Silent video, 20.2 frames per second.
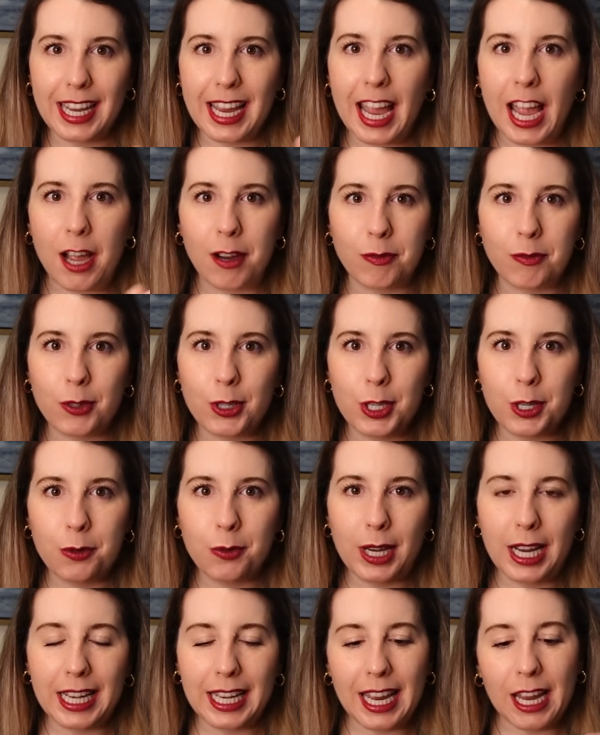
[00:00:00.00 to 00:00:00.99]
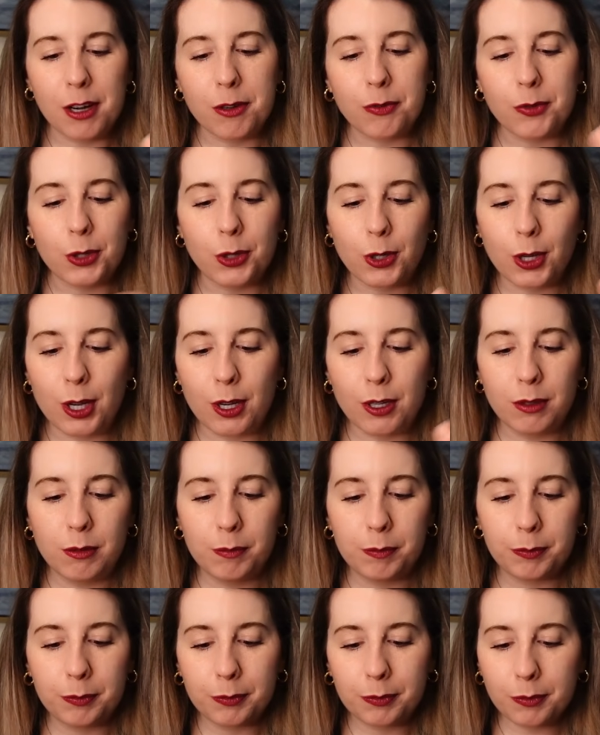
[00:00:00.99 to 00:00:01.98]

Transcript: have for you right now, Virgo.